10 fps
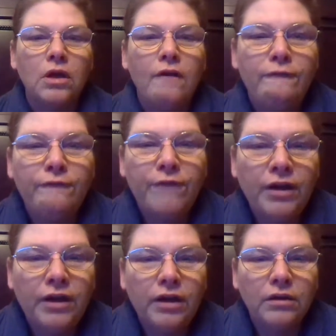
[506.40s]

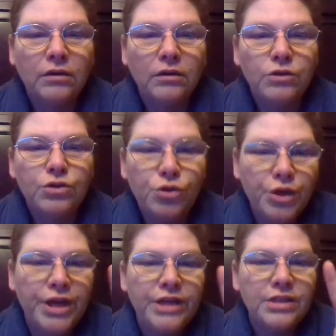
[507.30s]
Funny. 2
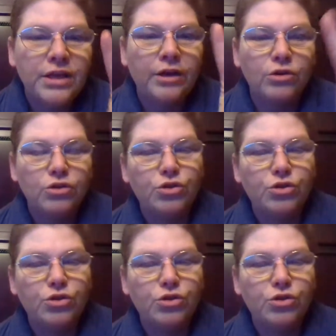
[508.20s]
days later,